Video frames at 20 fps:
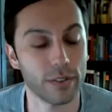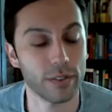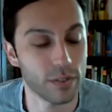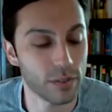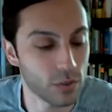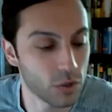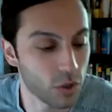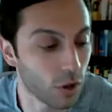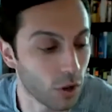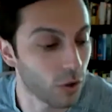
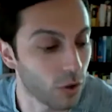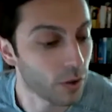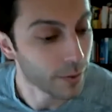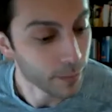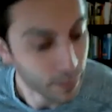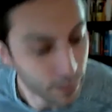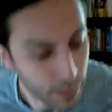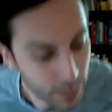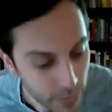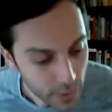So
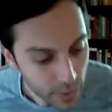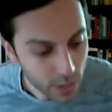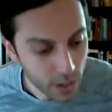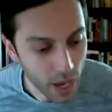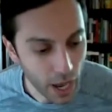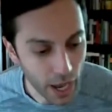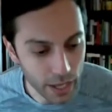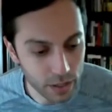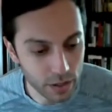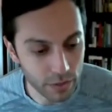
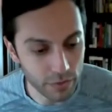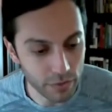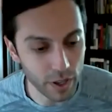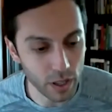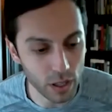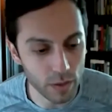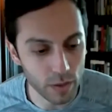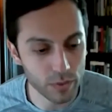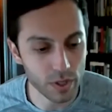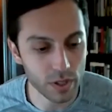I
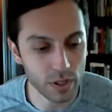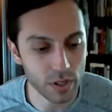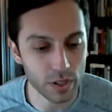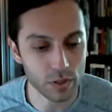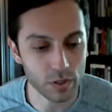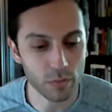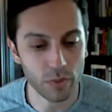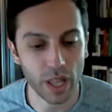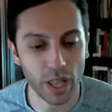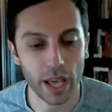developed this
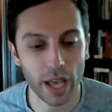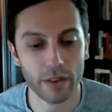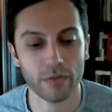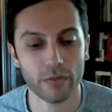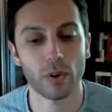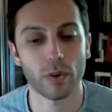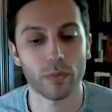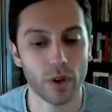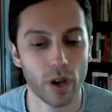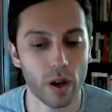
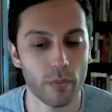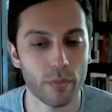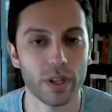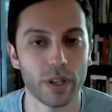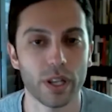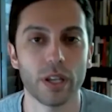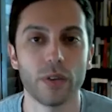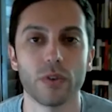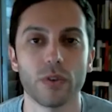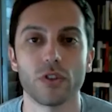platform
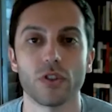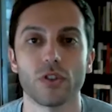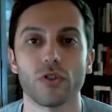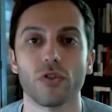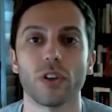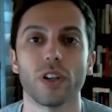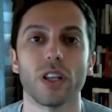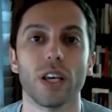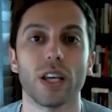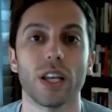company, which is
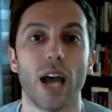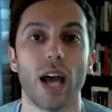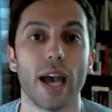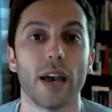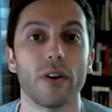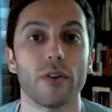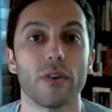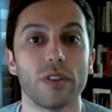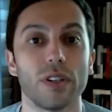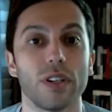really an
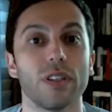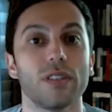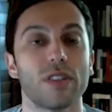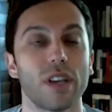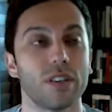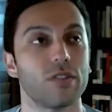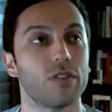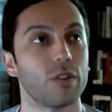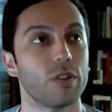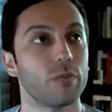IoT
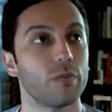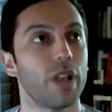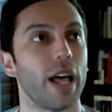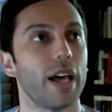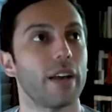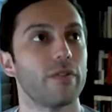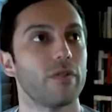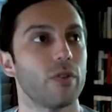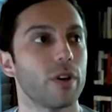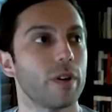sensor
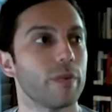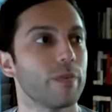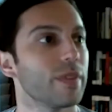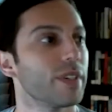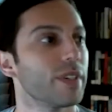platform.